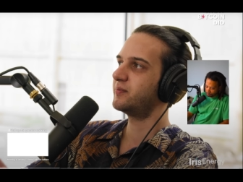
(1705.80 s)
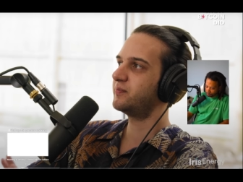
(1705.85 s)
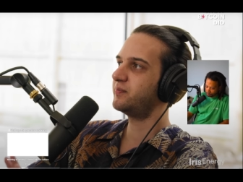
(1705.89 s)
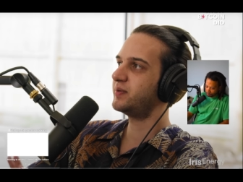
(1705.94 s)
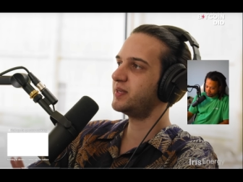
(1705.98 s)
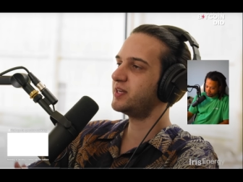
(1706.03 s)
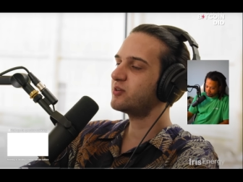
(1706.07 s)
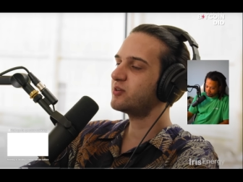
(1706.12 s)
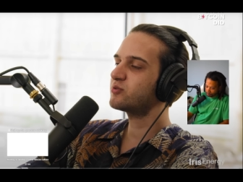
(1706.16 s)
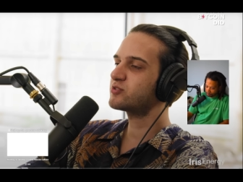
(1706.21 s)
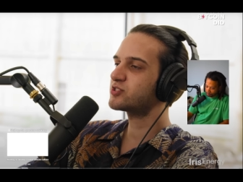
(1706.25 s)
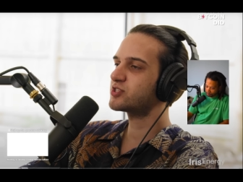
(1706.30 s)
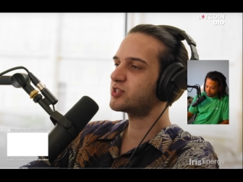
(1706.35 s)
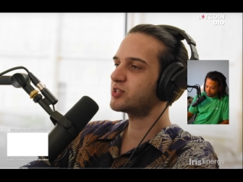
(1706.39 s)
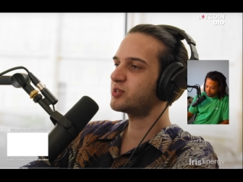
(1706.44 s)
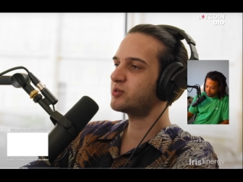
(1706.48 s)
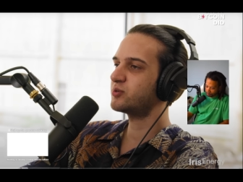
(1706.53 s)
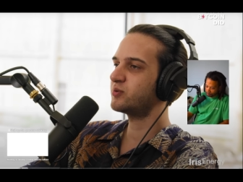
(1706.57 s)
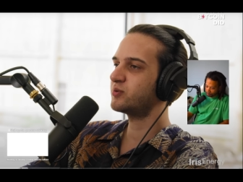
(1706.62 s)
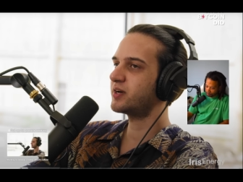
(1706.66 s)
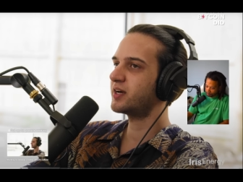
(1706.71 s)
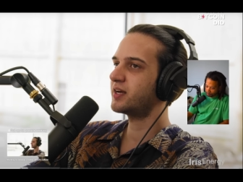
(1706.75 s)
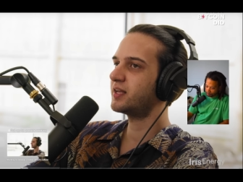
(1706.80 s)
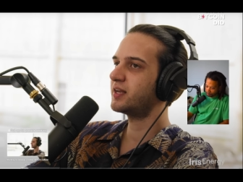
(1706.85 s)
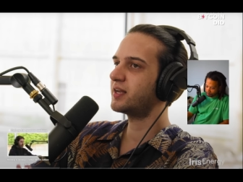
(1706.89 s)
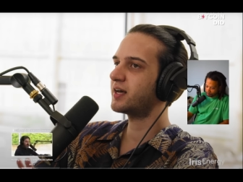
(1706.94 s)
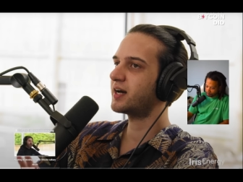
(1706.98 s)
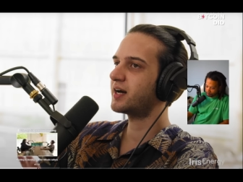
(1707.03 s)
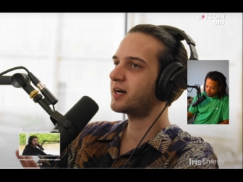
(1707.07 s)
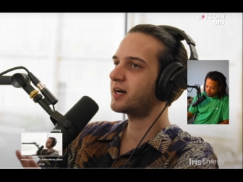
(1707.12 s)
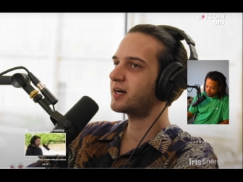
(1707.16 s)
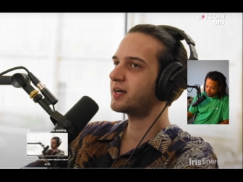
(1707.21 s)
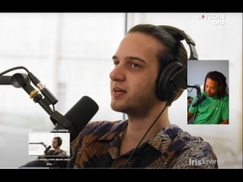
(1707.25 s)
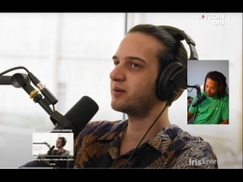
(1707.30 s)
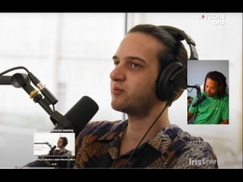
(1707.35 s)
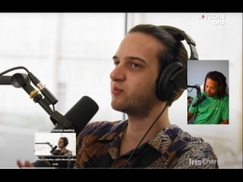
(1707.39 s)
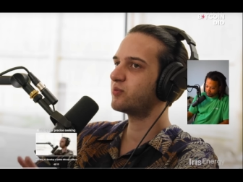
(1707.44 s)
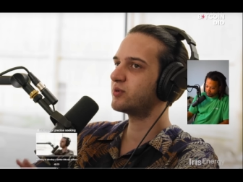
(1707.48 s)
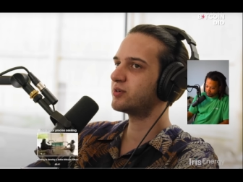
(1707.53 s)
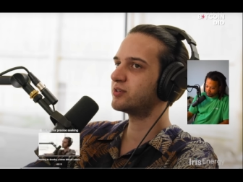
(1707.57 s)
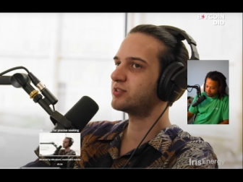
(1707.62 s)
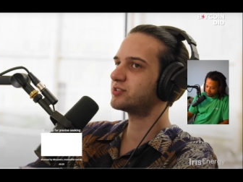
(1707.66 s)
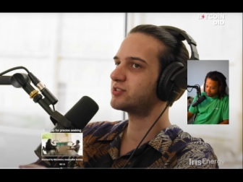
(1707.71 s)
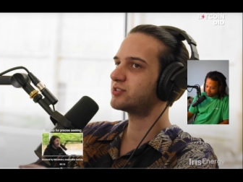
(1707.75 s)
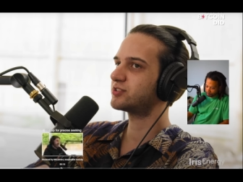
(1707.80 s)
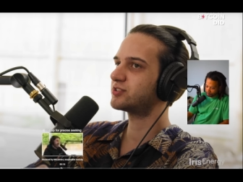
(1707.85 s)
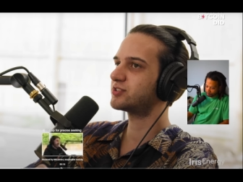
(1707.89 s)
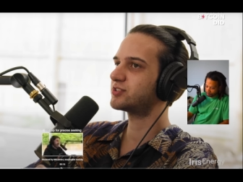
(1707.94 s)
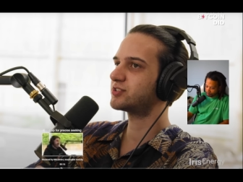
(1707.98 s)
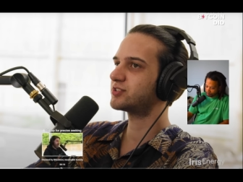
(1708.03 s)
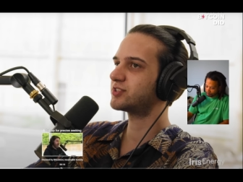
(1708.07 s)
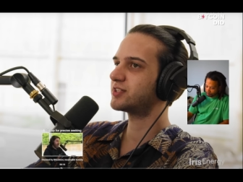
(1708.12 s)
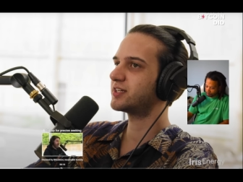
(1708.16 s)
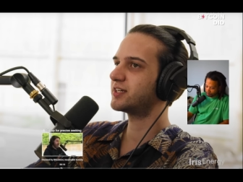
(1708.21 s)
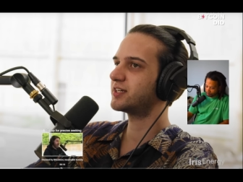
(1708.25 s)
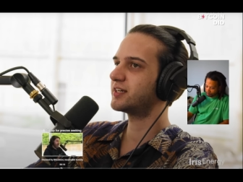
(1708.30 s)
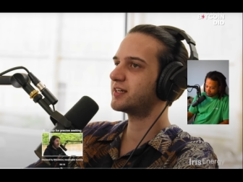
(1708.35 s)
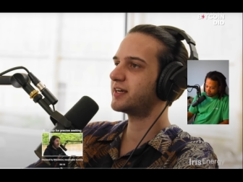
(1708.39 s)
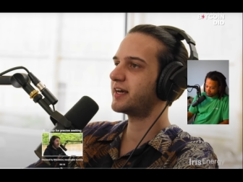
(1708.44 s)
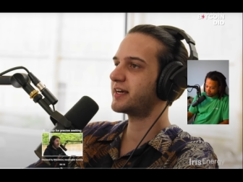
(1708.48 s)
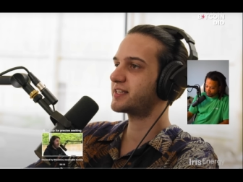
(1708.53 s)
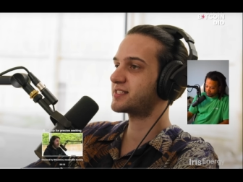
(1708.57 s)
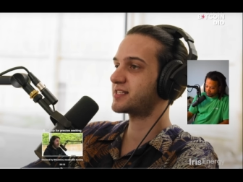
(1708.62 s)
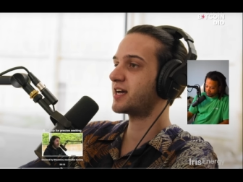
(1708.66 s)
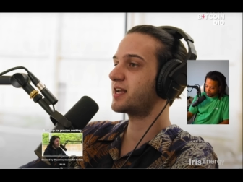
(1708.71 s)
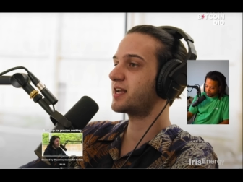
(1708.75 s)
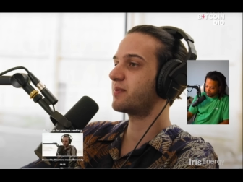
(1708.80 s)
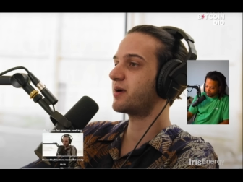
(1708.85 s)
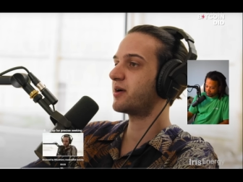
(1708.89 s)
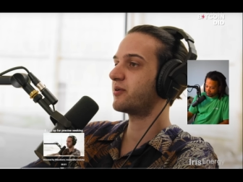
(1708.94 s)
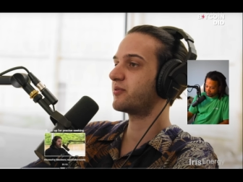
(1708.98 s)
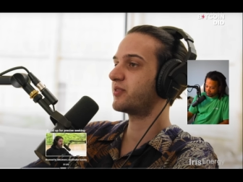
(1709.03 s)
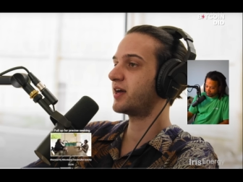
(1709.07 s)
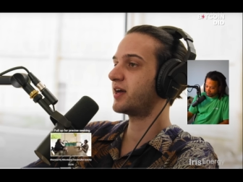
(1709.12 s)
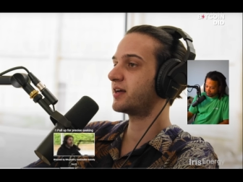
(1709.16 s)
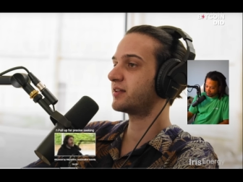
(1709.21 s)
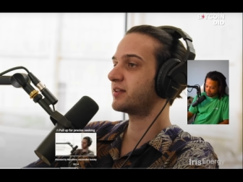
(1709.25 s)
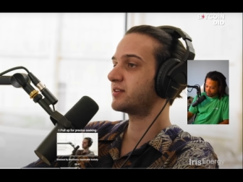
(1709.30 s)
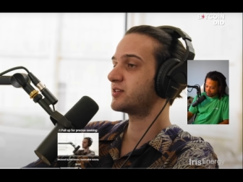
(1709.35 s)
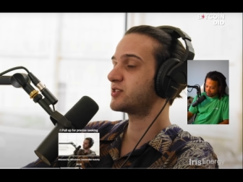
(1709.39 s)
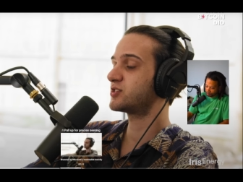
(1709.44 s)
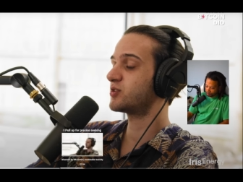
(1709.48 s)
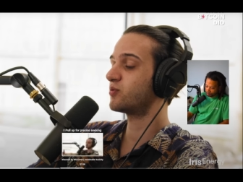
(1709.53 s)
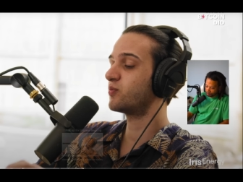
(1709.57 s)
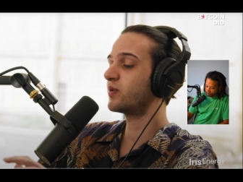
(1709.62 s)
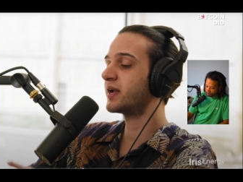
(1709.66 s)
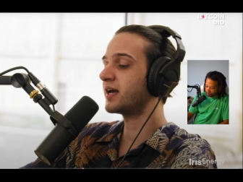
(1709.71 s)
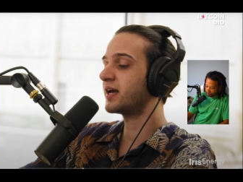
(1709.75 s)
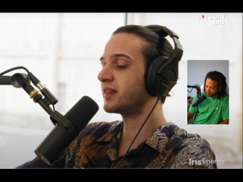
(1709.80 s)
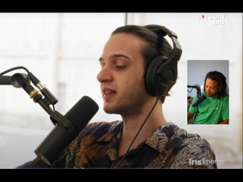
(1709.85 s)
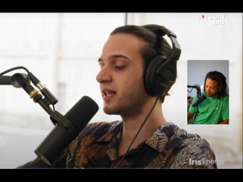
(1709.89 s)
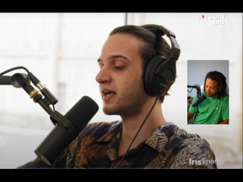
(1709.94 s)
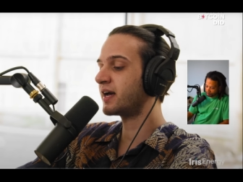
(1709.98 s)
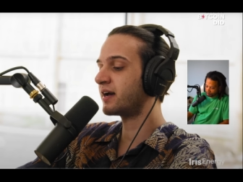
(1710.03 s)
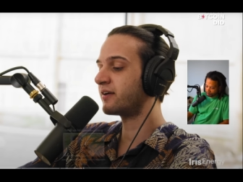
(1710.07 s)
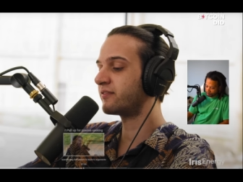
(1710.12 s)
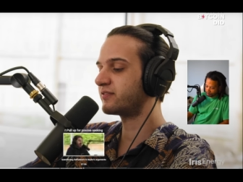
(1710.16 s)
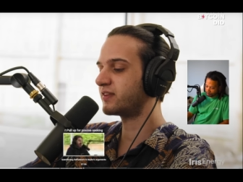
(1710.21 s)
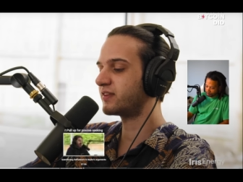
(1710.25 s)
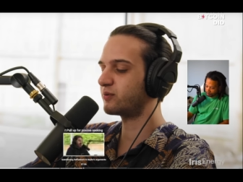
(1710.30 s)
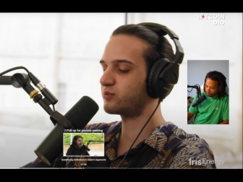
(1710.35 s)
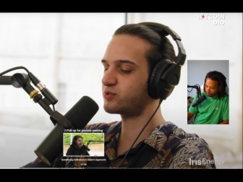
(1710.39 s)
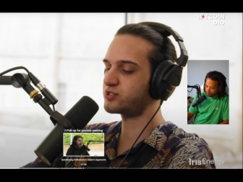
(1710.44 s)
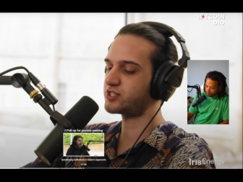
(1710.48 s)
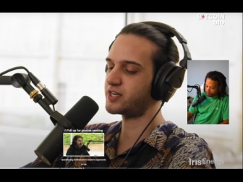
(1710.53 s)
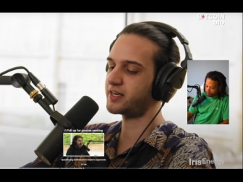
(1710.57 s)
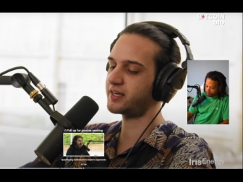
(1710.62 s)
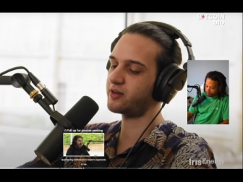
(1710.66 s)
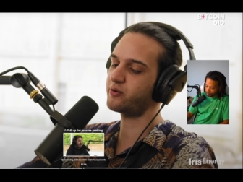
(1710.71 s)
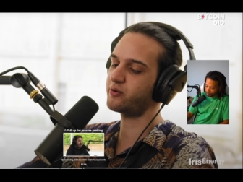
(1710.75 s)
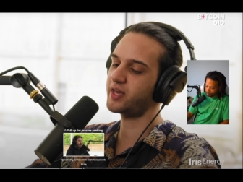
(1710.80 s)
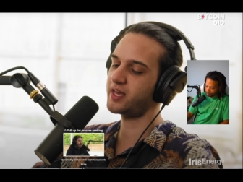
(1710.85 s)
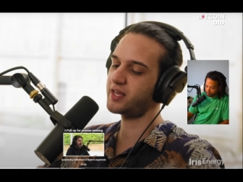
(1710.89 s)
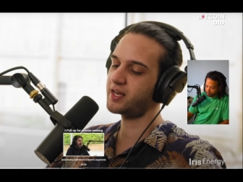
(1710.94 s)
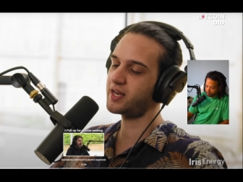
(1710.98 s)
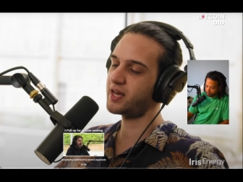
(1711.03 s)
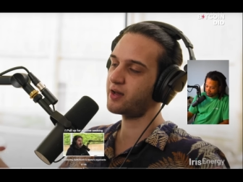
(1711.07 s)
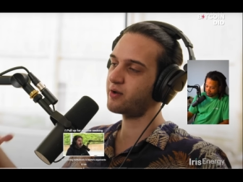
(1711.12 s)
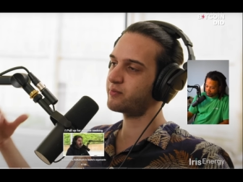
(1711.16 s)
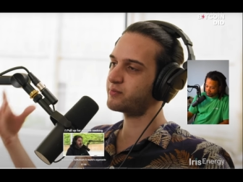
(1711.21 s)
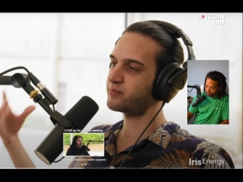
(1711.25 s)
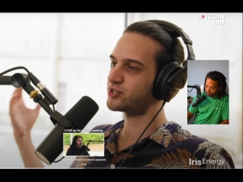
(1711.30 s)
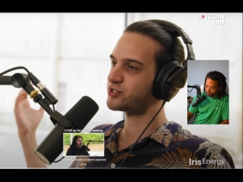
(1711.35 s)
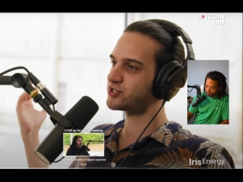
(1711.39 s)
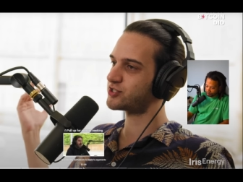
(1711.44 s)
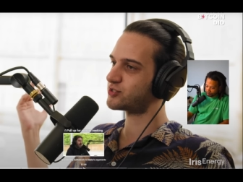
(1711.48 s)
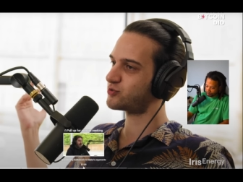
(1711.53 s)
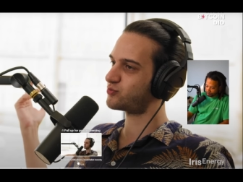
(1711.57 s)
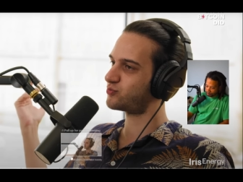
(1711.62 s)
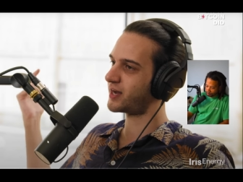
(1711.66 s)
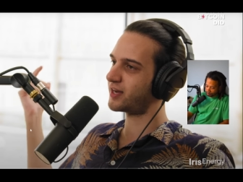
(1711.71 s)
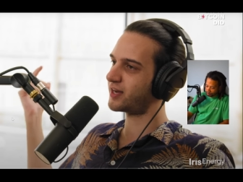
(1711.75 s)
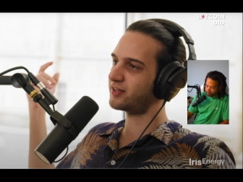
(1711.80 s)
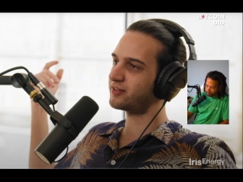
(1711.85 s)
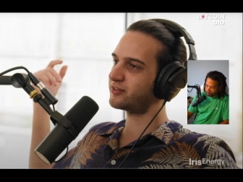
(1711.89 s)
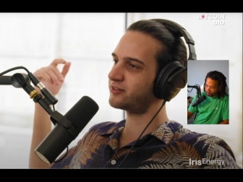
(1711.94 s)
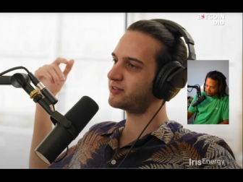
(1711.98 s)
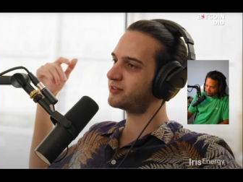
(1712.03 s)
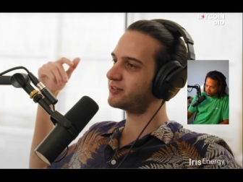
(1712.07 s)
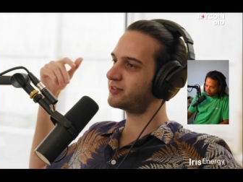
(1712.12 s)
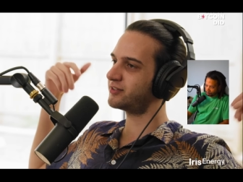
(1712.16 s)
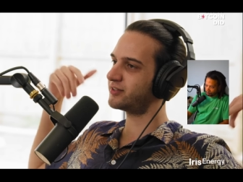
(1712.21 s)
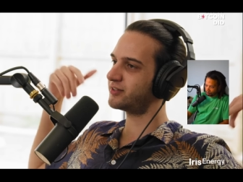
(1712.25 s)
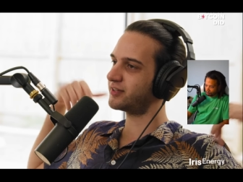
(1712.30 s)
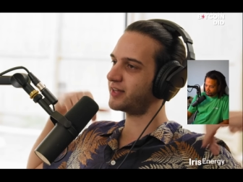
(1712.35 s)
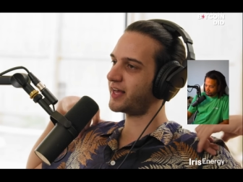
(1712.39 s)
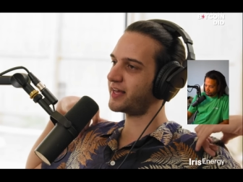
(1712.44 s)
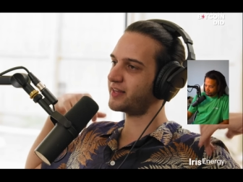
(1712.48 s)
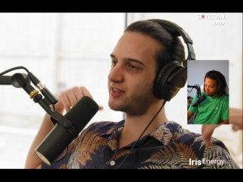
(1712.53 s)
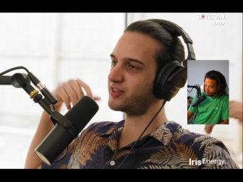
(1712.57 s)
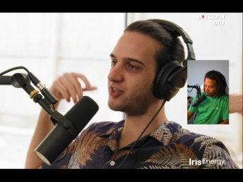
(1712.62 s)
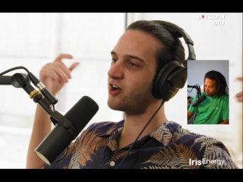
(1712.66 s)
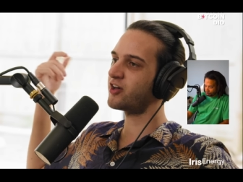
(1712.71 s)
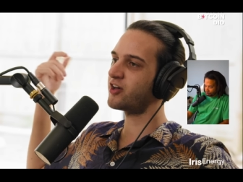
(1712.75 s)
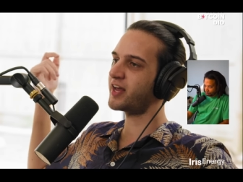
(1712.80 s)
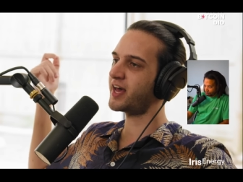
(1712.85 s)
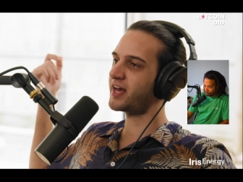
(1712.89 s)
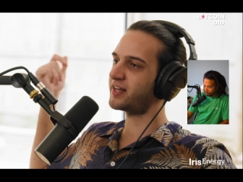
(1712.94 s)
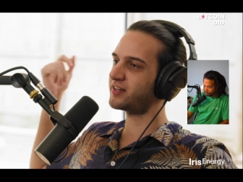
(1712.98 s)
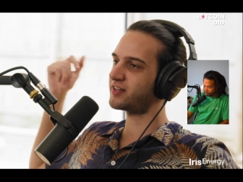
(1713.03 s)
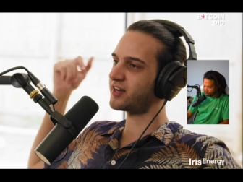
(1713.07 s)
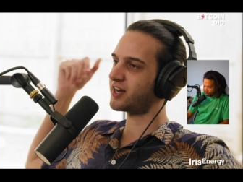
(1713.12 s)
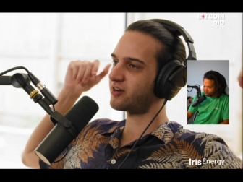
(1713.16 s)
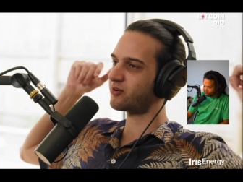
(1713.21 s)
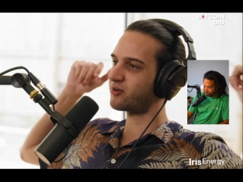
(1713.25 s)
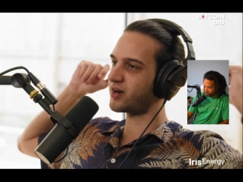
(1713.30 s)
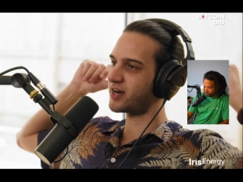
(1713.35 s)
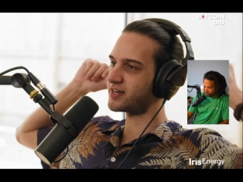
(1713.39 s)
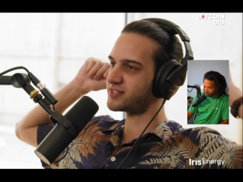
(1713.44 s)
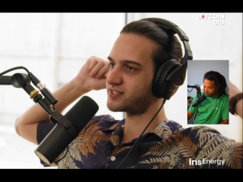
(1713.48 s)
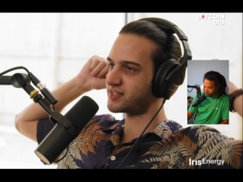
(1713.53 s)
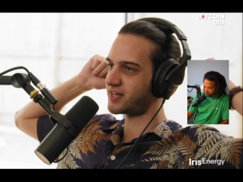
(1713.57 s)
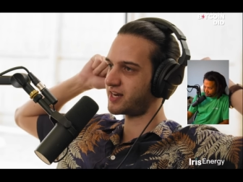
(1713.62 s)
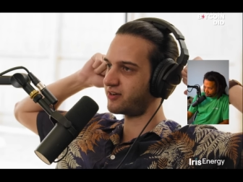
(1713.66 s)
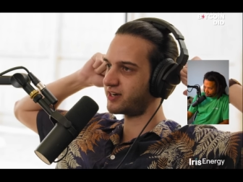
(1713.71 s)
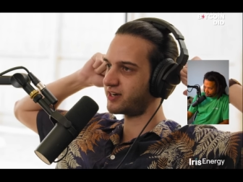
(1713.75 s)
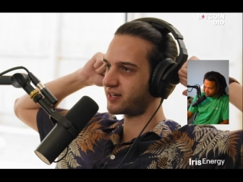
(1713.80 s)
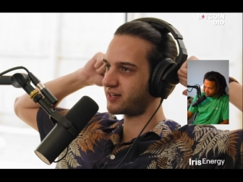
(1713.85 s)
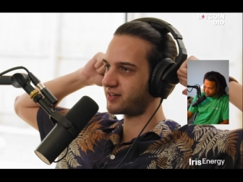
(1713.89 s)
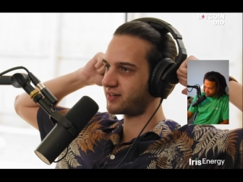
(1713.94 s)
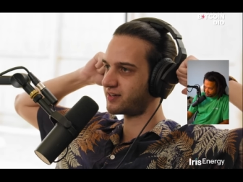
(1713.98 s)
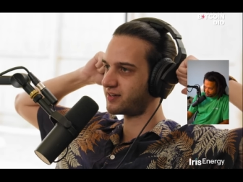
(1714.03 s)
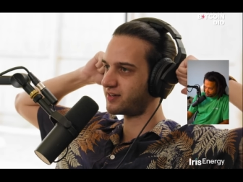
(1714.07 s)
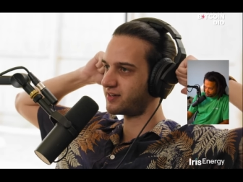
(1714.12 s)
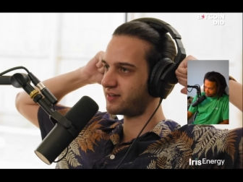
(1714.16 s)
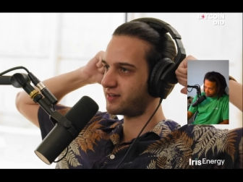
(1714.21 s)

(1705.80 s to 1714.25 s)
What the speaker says: been used to, and I was excited about that. So when I left, I was like, okay, now I'm just regular, non-antichrist Eric.